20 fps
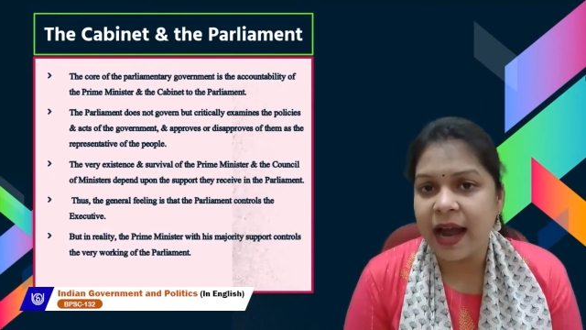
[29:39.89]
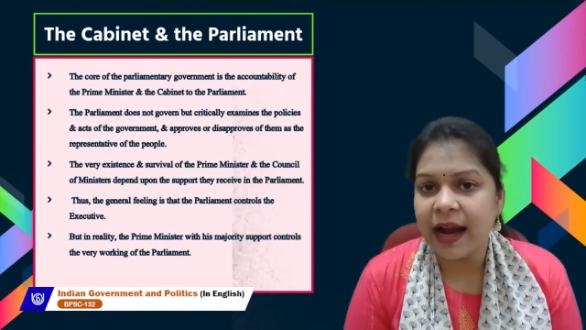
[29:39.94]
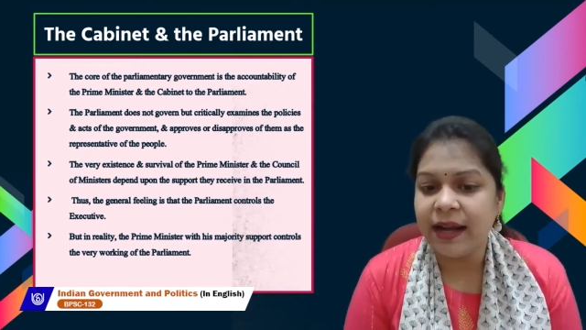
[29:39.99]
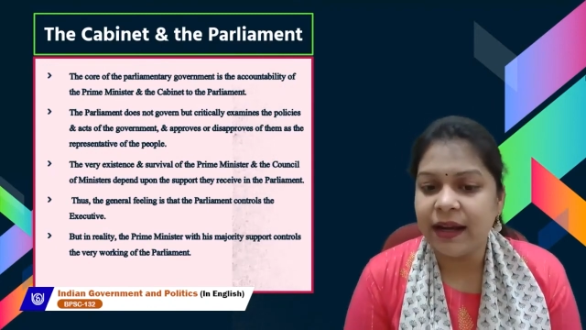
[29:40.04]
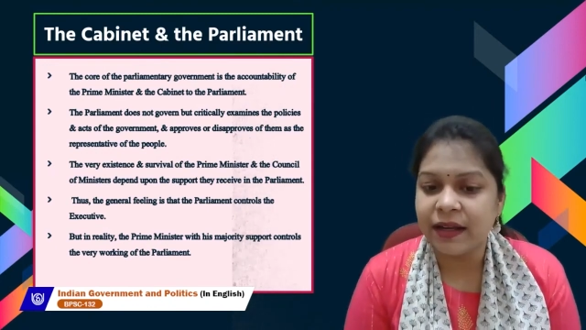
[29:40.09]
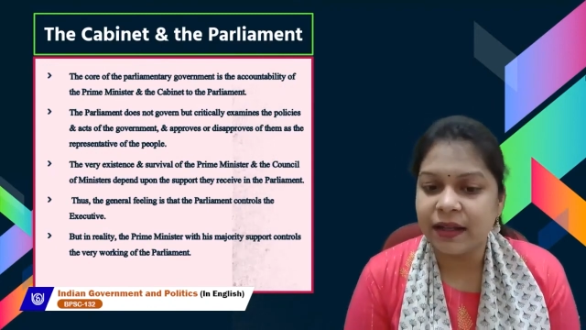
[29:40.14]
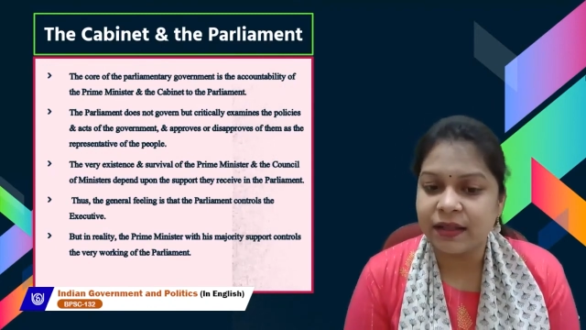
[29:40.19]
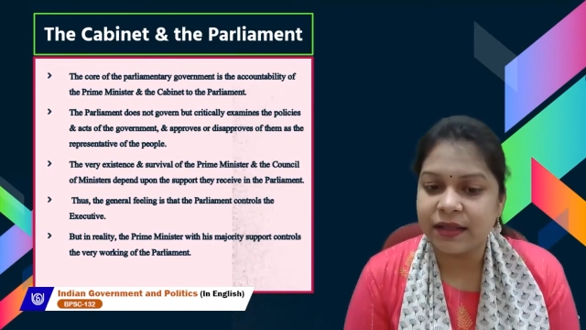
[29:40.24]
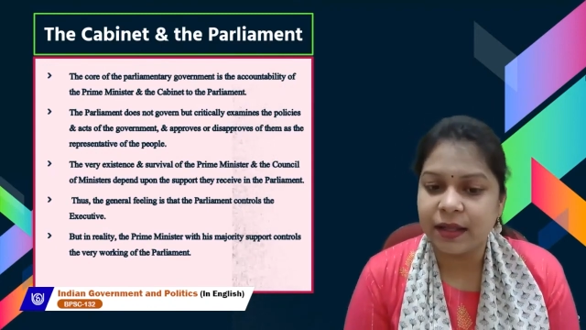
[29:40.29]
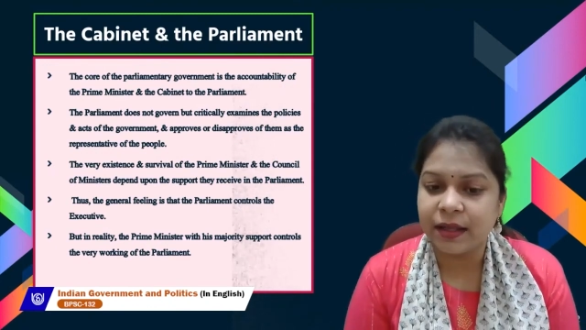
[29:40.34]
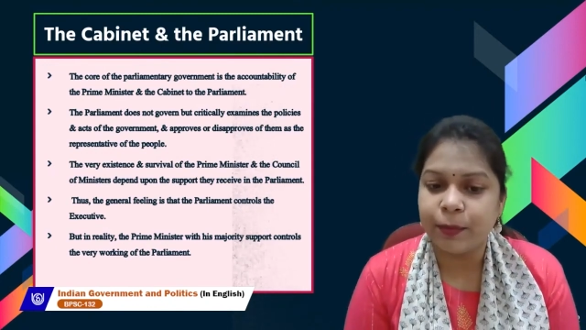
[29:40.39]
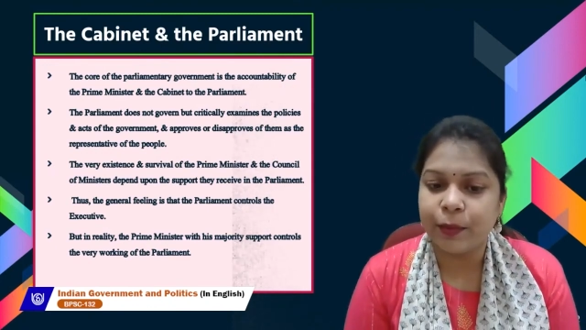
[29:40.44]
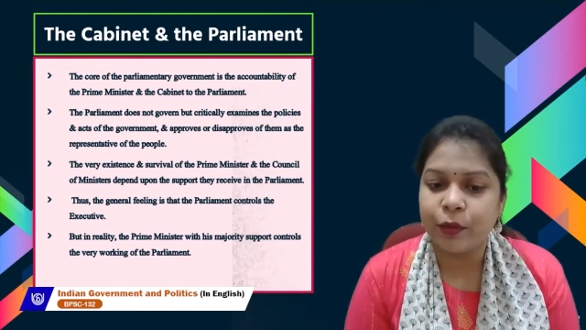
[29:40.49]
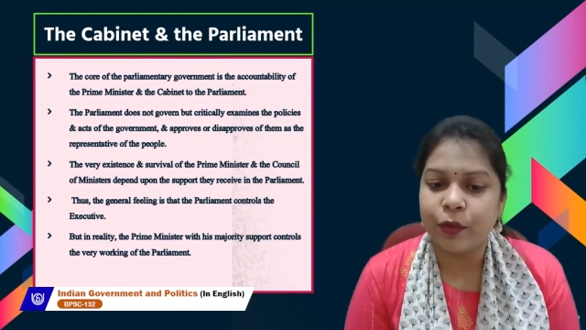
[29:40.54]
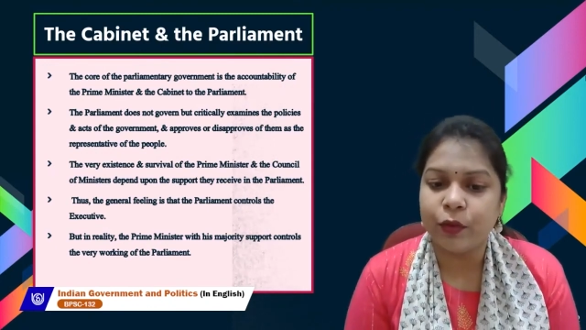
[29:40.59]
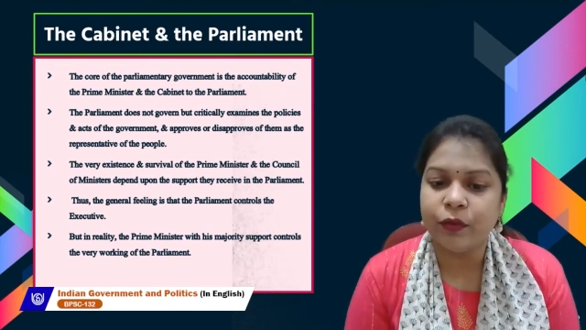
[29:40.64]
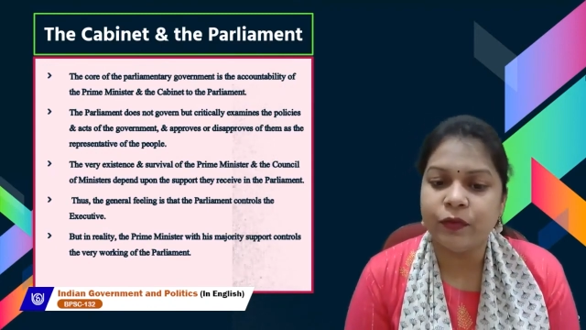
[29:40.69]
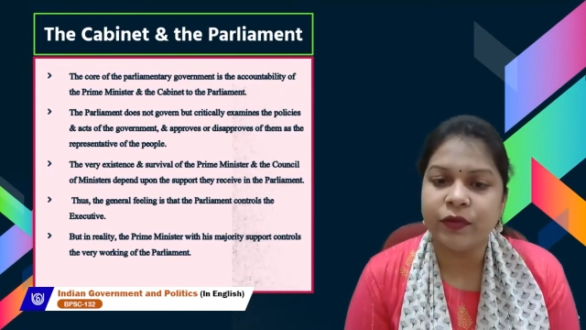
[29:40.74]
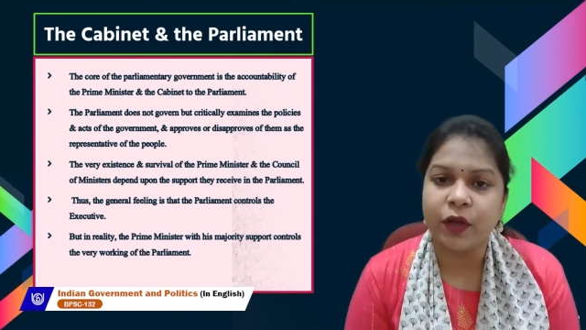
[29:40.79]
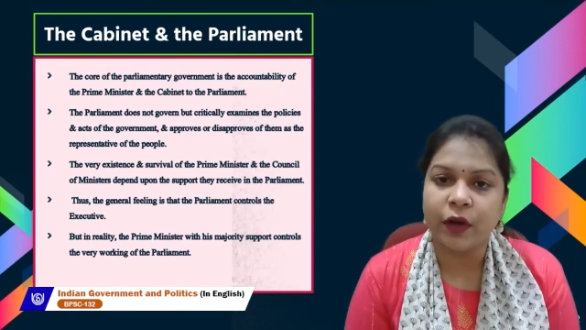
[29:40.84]
and
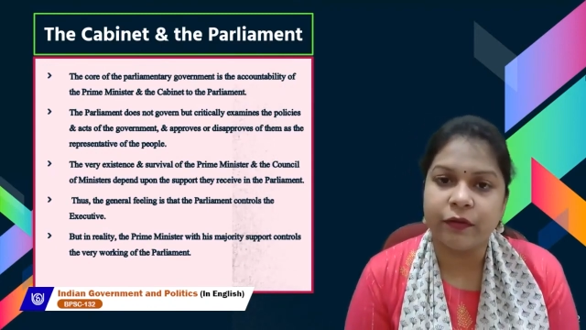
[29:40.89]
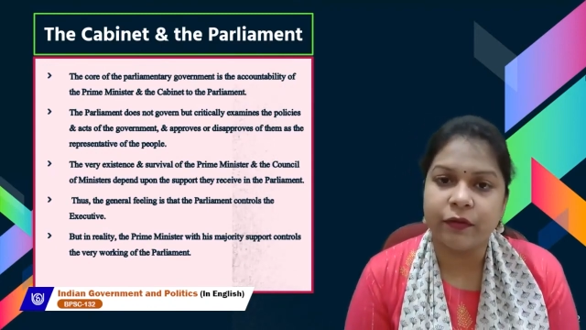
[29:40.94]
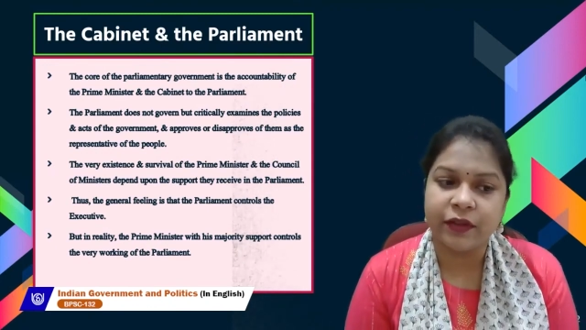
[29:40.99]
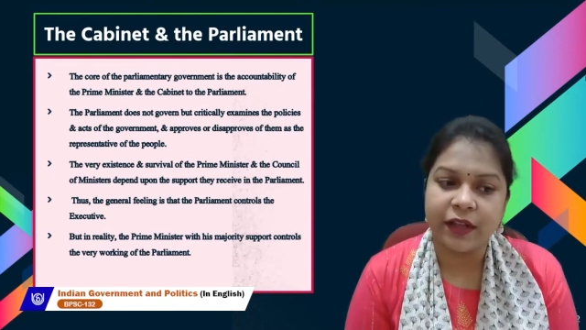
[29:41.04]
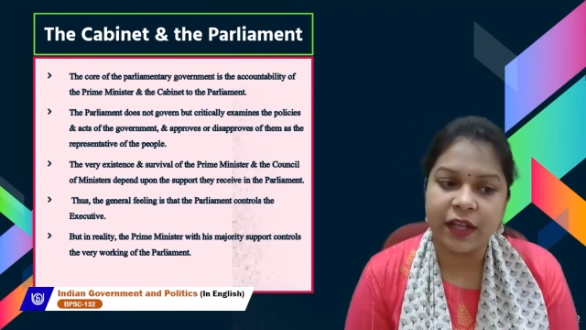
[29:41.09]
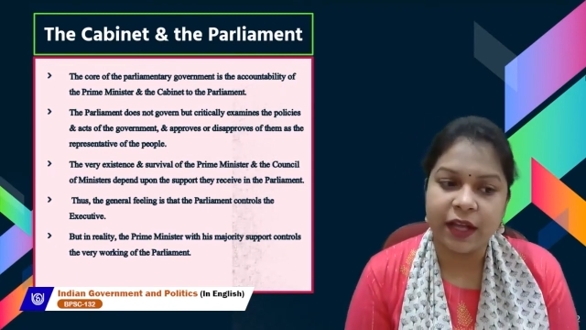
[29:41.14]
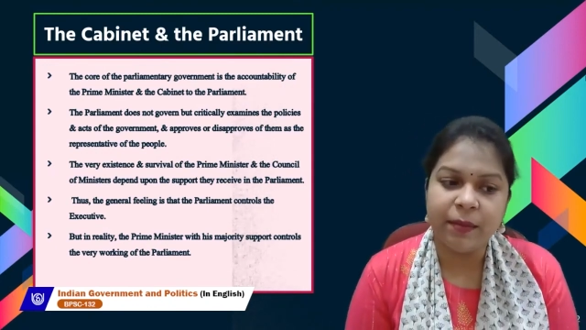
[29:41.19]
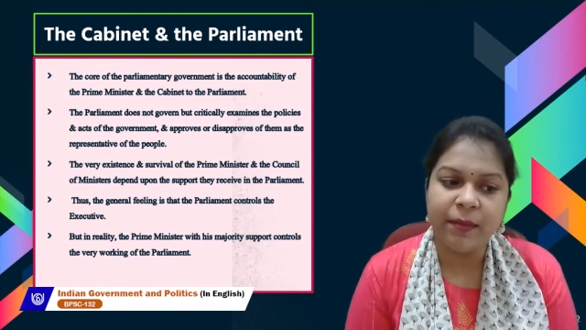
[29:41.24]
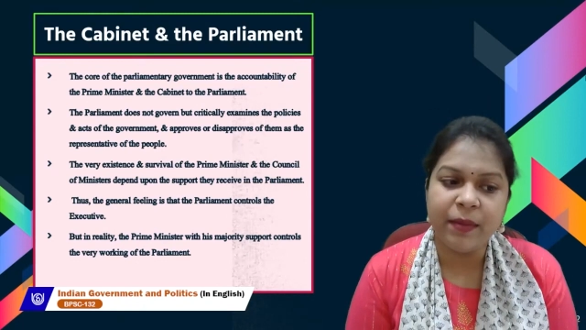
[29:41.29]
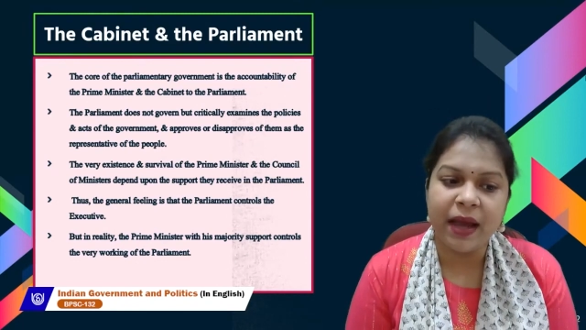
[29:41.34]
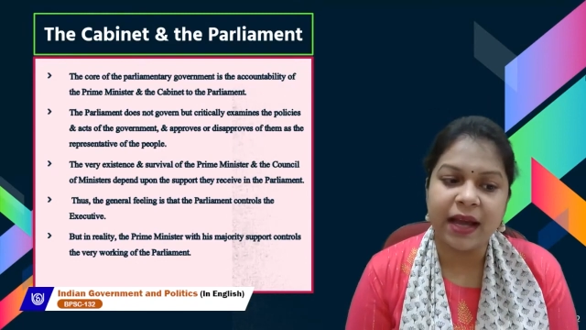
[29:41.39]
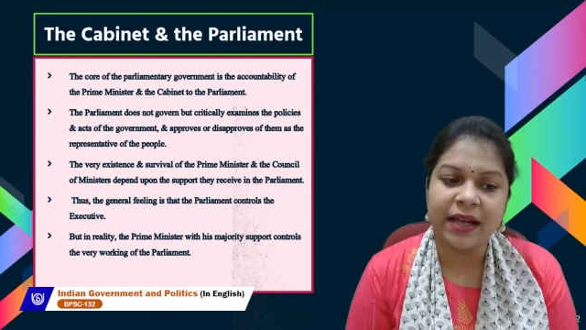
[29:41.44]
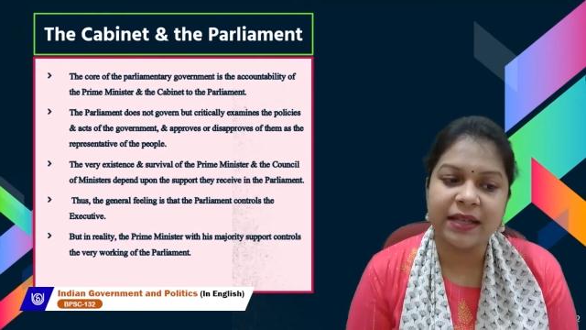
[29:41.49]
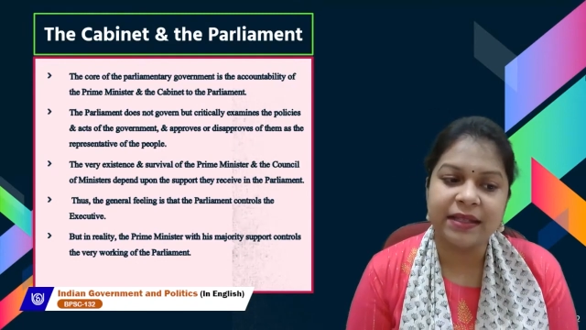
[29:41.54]
disapproves of them